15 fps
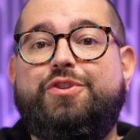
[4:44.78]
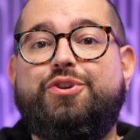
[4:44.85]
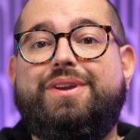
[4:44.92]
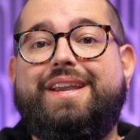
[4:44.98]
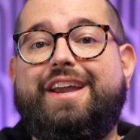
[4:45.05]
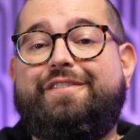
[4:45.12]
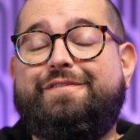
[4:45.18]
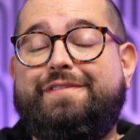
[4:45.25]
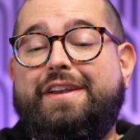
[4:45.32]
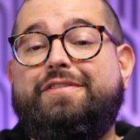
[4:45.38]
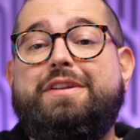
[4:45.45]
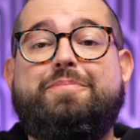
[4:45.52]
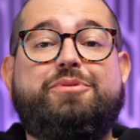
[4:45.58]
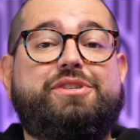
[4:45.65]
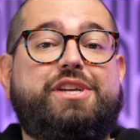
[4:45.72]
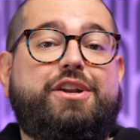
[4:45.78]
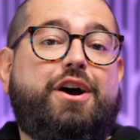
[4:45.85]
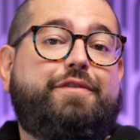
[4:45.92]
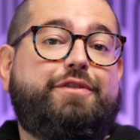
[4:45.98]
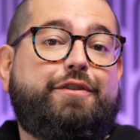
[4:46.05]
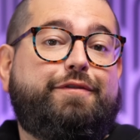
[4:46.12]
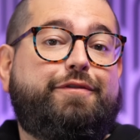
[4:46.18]
You can get 50%
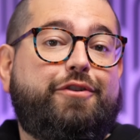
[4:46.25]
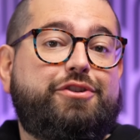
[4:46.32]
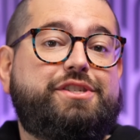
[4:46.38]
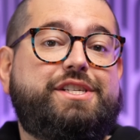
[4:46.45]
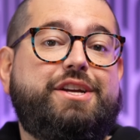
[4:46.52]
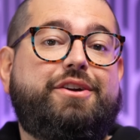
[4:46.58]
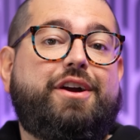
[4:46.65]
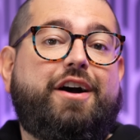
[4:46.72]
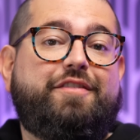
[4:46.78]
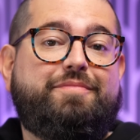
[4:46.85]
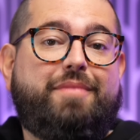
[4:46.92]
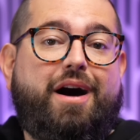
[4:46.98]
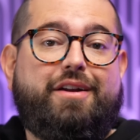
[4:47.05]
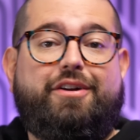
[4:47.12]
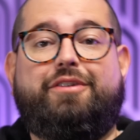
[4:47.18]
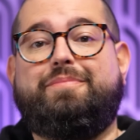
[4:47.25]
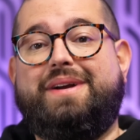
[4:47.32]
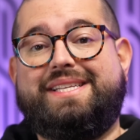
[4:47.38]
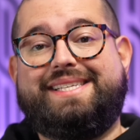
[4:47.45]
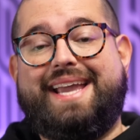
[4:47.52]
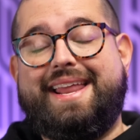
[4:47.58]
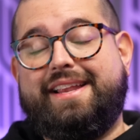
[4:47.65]
off your first year of Monarch by
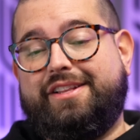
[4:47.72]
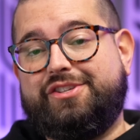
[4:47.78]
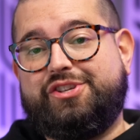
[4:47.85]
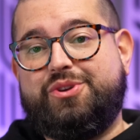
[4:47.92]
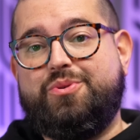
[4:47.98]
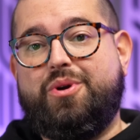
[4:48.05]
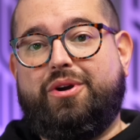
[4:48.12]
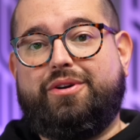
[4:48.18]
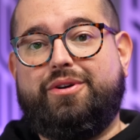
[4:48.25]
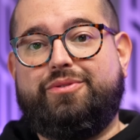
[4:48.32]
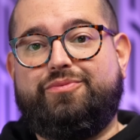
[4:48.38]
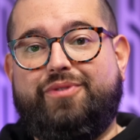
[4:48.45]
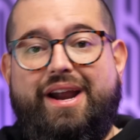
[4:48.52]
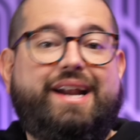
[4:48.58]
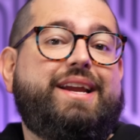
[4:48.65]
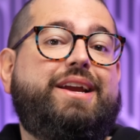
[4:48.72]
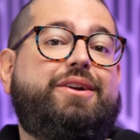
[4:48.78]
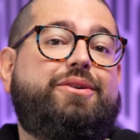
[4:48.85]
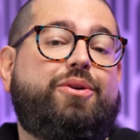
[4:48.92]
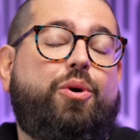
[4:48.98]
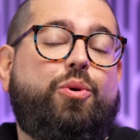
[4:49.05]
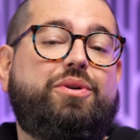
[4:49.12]
scanning this QR code right
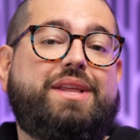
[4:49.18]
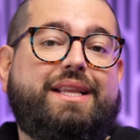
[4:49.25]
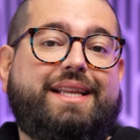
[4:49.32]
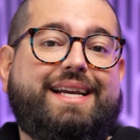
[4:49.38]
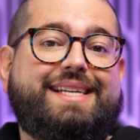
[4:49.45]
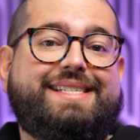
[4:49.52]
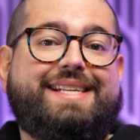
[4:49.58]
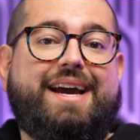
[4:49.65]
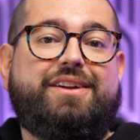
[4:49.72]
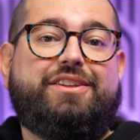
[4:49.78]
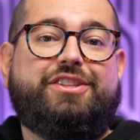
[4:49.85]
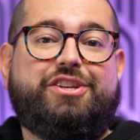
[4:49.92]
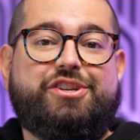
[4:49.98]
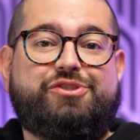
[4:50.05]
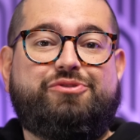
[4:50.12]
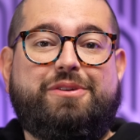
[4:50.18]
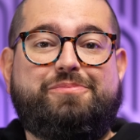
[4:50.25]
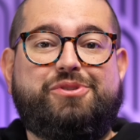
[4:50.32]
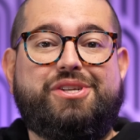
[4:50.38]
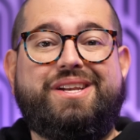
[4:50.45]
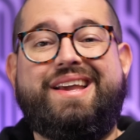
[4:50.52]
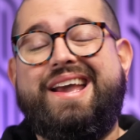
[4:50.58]
here, or that link is down in the
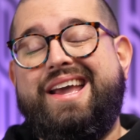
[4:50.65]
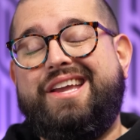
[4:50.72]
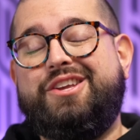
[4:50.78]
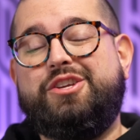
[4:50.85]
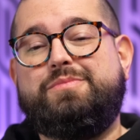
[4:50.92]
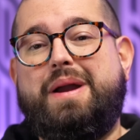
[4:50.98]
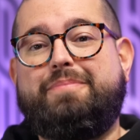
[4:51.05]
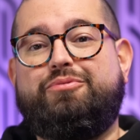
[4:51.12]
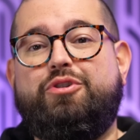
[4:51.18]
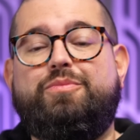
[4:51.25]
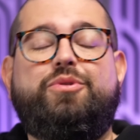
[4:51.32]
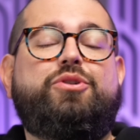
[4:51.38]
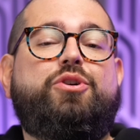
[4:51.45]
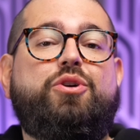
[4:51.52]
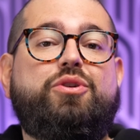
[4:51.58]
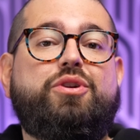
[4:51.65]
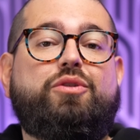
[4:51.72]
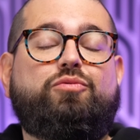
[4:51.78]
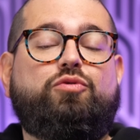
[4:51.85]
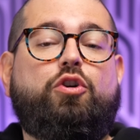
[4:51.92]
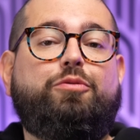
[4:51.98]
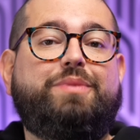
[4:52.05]
description. use my promo code
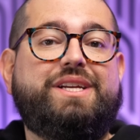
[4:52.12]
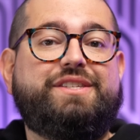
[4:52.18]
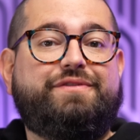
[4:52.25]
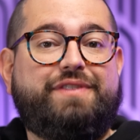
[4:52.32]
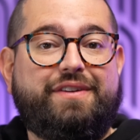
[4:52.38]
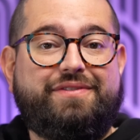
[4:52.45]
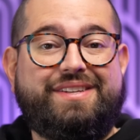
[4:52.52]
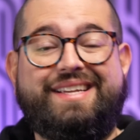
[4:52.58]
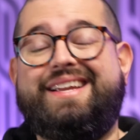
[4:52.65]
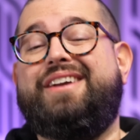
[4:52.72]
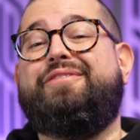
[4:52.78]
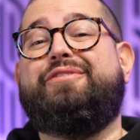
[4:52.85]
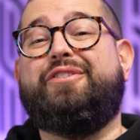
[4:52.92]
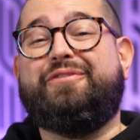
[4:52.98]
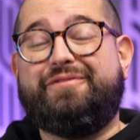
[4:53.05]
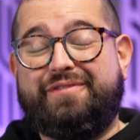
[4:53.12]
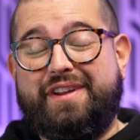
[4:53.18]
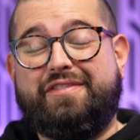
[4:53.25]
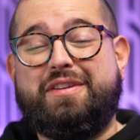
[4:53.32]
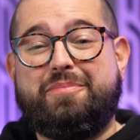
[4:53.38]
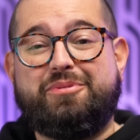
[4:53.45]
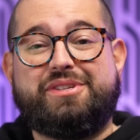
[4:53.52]
ROBLES50 for
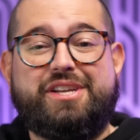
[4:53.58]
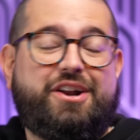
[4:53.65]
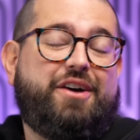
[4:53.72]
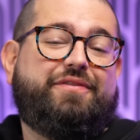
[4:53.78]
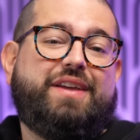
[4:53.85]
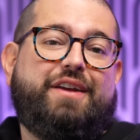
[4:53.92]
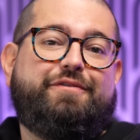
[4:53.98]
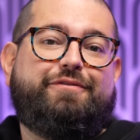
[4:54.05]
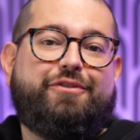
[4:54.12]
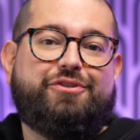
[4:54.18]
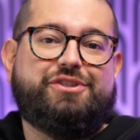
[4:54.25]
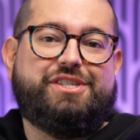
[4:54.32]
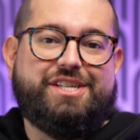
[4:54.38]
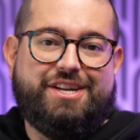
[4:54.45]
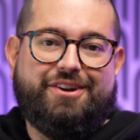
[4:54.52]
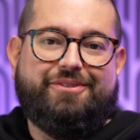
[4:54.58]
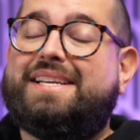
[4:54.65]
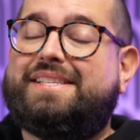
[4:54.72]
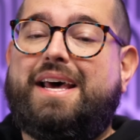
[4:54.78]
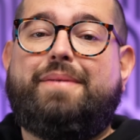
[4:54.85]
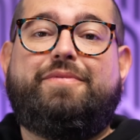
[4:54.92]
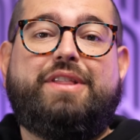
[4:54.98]
50% off that first year.
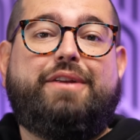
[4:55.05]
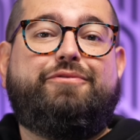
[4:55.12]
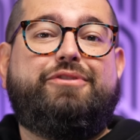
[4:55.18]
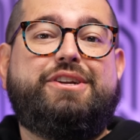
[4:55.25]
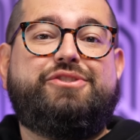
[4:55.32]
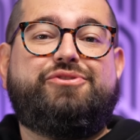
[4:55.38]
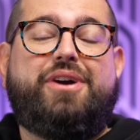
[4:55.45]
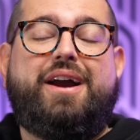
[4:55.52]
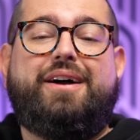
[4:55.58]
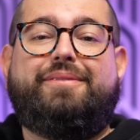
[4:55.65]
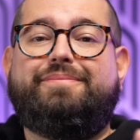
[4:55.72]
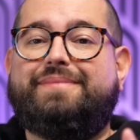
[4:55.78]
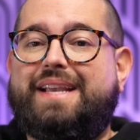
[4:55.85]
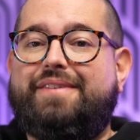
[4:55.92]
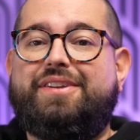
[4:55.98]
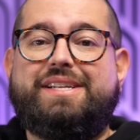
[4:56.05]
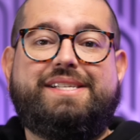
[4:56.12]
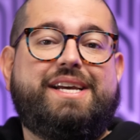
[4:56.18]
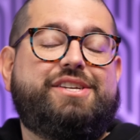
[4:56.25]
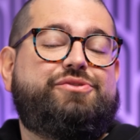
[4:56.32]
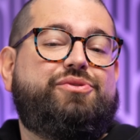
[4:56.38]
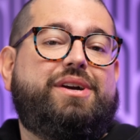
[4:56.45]
Sign up for that free trial, give it a
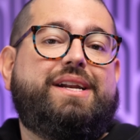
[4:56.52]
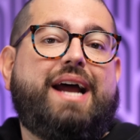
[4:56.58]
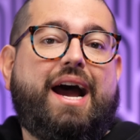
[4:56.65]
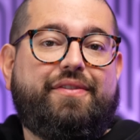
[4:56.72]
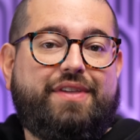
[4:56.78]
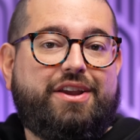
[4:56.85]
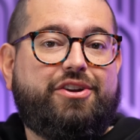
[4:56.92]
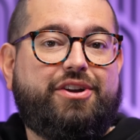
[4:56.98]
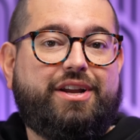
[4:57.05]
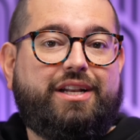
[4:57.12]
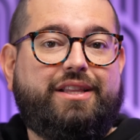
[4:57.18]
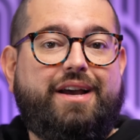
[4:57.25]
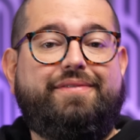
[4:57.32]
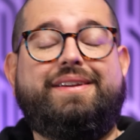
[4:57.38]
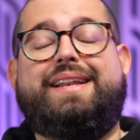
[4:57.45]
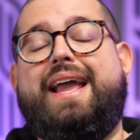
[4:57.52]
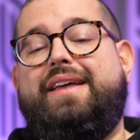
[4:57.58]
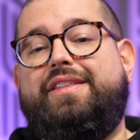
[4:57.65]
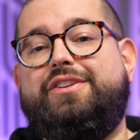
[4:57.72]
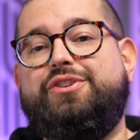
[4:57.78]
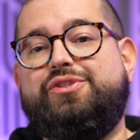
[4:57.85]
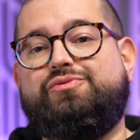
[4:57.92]
test run. I think you're going to love it, and
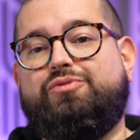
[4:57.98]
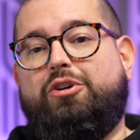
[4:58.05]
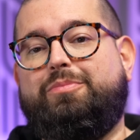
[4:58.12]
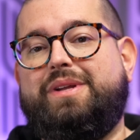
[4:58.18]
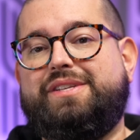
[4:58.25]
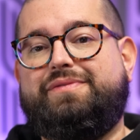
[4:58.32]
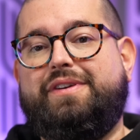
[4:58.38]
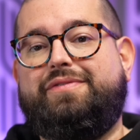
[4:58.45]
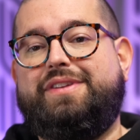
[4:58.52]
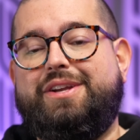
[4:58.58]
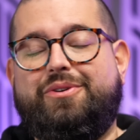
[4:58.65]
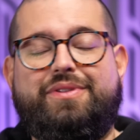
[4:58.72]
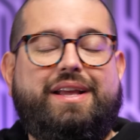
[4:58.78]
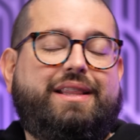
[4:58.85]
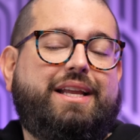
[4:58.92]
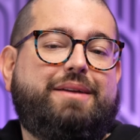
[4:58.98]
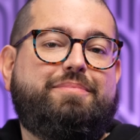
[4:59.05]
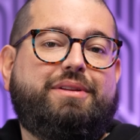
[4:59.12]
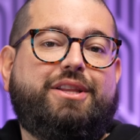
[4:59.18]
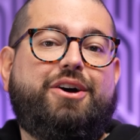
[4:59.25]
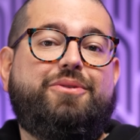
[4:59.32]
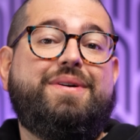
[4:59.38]
then use ROBLES50 or that link
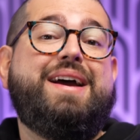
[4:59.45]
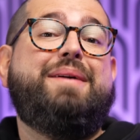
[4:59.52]
below.